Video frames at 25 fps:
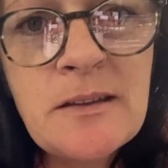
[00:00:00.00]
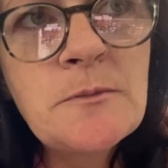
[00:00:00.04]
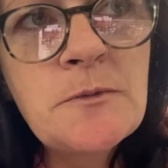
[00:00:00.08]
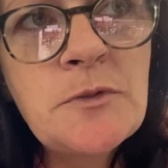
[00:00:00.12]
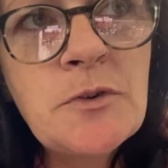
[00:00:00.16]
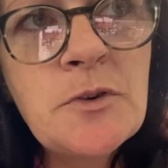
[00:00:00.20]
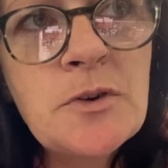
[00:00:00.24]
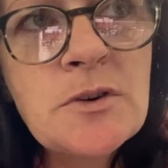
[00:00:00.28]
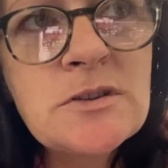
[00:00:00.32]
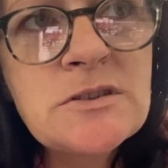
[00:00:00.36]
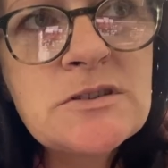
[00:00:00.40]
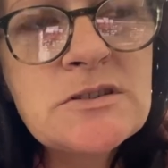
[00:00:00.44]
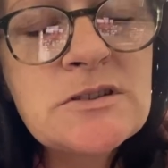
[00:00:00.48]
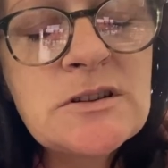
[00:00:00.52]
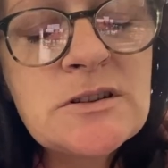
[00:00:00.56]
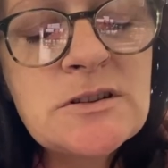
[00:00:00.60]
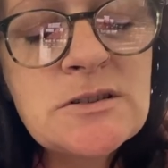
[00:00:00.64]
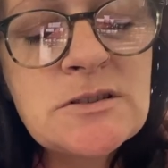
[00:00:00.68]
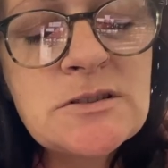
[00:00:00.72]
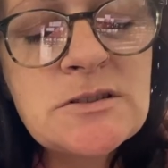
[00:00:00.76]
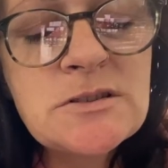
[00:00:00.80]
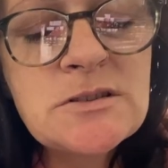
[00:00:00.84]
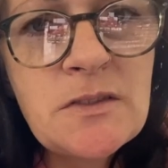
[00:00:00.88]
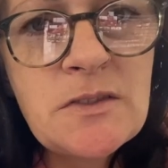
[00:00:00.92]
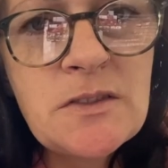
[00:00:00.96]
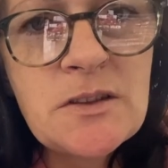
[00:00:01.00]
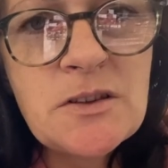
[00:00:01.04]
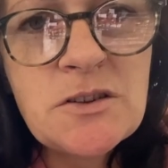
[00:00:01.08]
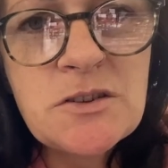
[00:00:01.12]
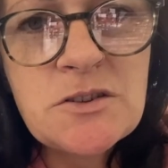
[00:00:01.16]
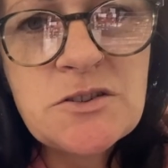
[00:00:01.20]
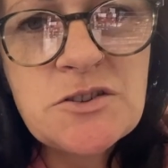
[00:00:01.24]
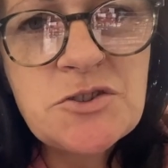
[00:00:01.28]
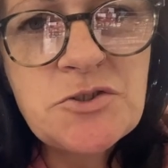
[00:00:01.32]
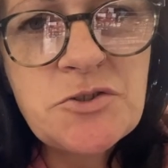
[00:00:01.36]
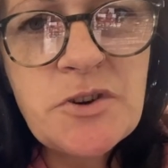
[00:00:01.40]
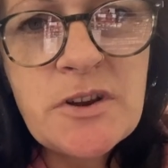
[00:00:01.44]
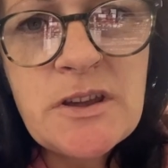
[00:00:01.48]
For instance, the
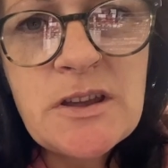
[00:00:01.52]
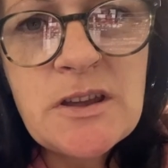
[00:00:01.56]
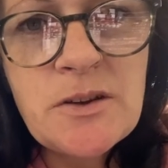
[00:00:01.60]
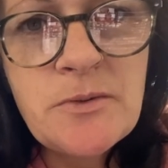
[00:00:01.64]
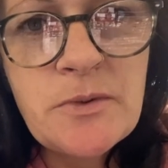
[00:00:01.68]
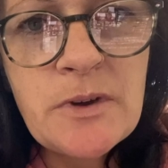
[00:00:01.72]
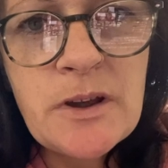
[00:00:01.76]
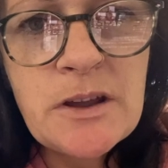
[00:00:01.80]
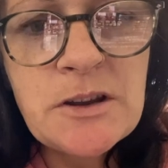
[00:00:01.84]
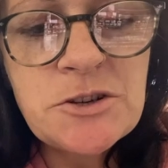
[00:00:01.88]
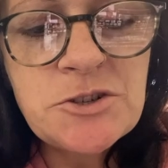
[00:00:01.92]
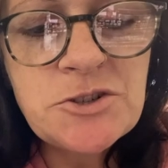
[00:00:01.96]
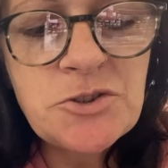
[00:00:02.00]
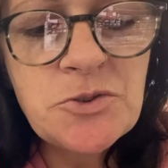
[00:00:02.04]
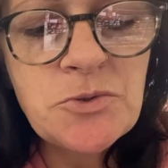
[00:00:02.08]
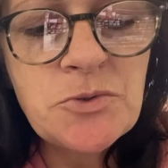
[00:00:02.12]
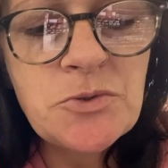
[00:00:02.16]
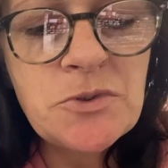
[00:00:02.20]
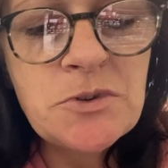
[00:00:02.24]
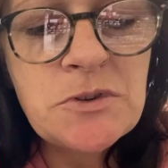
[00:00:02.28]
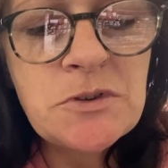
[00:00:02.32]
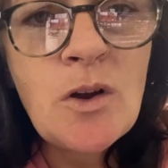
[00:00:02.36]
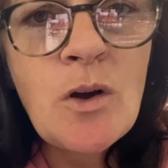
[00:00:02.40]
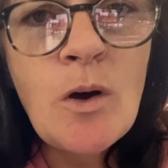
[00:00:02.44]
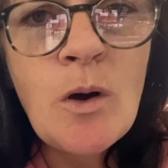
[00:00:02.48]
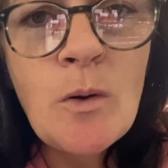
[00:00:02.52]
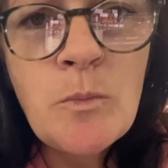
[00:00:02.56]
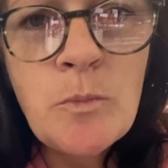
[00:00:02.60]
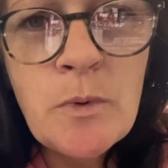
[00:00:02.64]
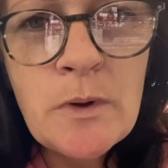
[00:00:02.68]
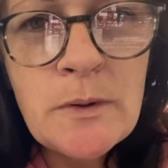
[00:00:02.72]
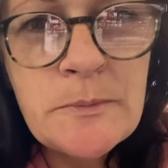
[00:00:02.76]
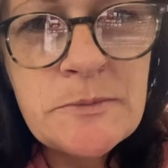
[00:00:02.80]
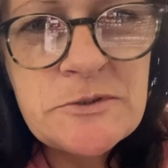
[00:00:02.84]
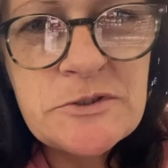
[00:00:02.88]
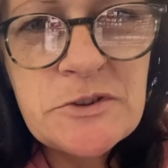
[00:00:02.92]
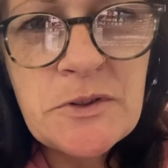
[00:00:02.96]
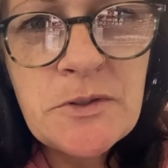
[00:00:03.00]
streaky range hood,
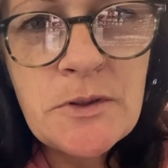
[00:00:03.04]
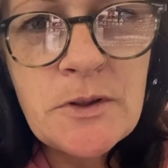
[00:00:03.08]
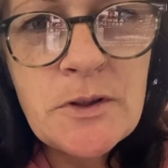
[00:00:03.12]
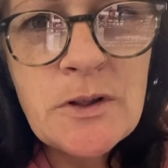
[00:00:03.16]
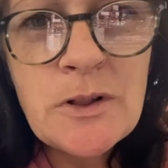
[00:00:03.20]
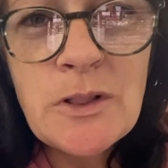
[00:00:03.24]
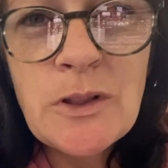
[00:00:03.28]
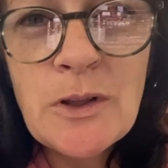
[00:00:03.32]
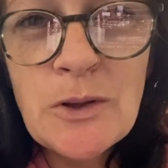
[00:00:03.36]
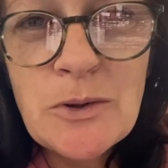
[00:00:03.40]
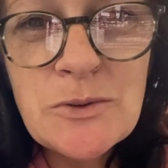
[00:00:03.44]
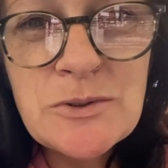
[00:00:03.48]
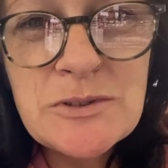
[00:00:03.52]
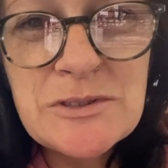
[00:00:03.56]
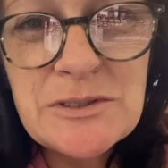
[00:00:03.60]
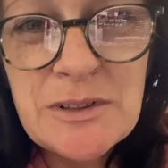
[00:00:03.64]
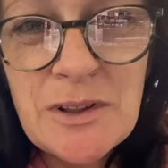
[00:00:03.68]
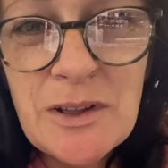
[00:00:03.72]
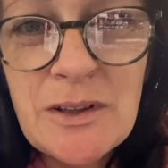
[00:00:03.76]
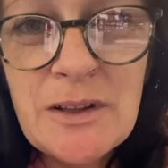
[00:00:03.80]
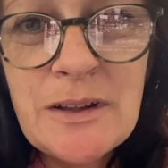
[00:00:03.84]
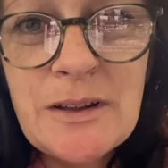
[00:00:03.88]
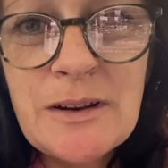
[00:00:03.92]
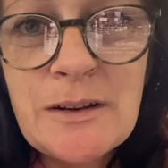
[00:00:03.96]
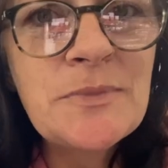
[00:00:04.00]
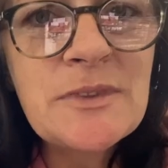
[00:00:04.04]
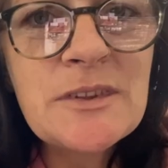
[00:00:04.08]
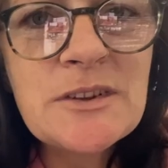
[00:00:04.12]
cobwebs on the clothesline,